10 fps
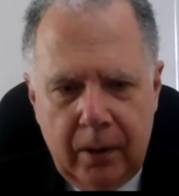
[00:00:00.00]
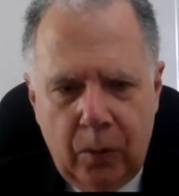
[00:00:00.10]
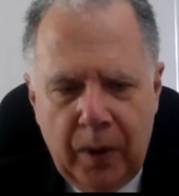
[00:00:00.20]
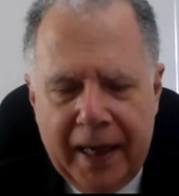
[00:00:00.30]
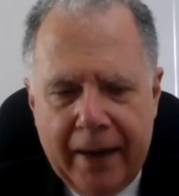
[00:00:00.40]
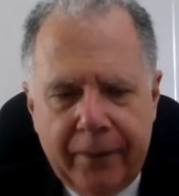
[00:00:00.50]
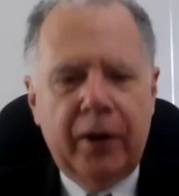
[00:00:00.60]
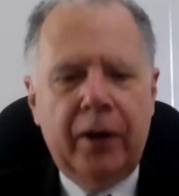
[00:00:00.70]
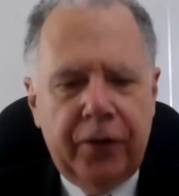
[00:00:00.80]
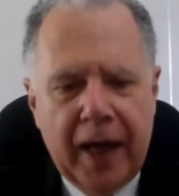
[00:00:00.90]
whatever
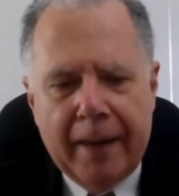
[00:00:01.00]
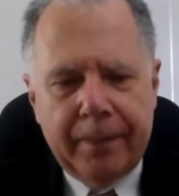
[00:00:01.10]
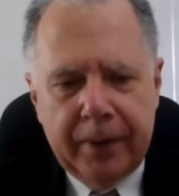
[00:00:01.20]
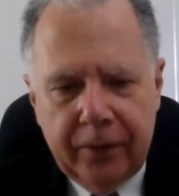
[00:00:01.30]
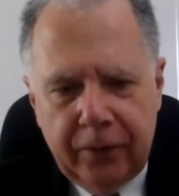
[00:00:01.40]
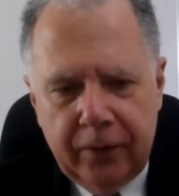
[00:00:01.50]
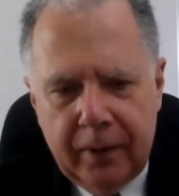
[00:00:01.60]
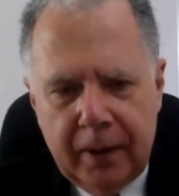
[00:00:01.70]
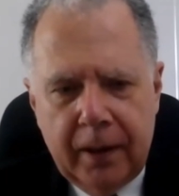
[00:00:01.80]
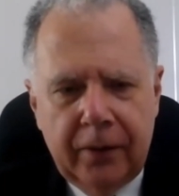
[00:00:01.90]
else happens
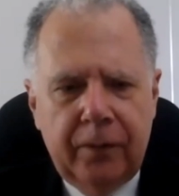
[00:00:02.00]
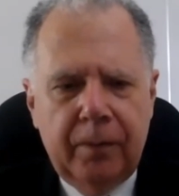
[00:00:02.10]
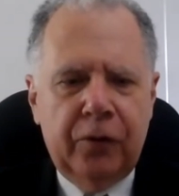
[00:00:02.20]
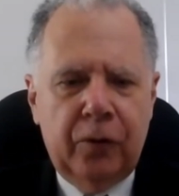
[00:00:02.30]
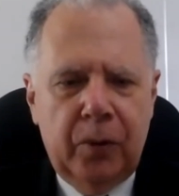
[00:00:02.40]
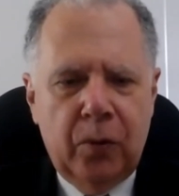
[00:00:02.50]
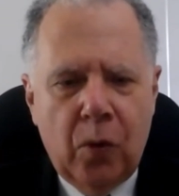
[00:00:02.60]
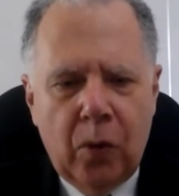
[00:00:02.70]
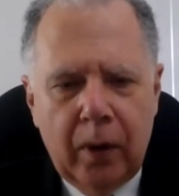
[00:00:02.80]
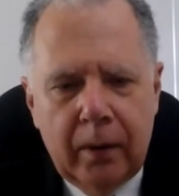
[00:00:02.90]
in this miserable
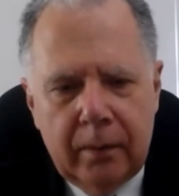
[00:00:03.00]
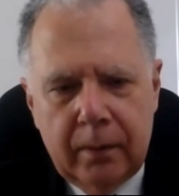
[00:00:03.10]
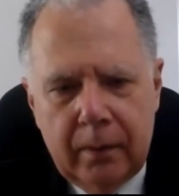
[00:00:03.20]
war.